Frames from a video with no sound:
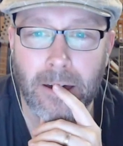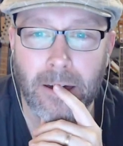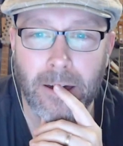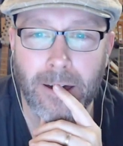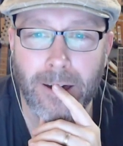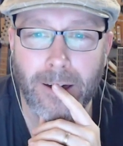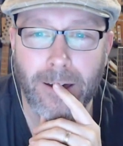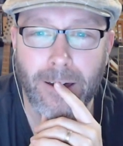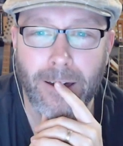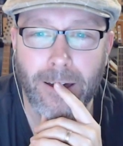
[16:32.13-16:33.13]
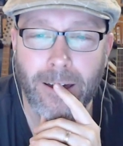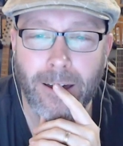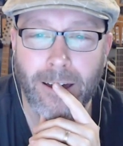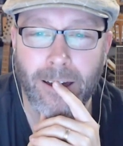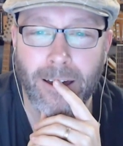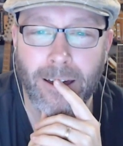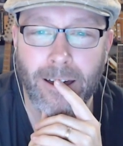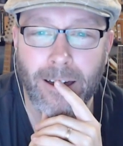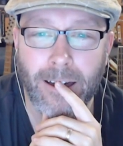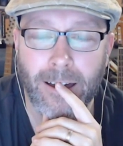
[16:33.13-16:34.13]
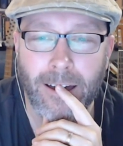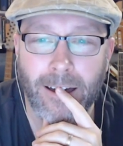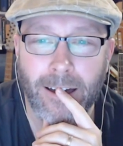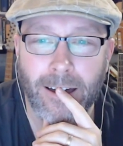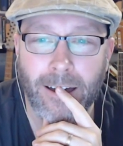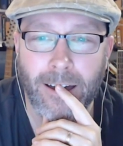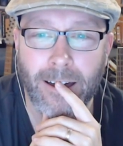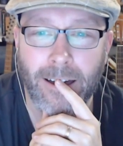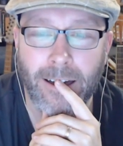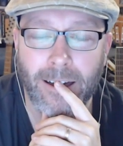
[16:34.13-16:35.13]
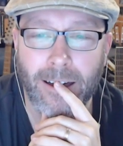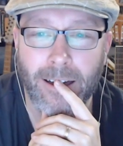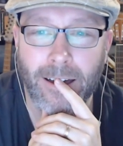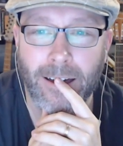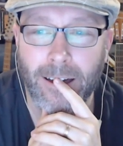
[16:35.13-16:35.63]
This person isn't speaking.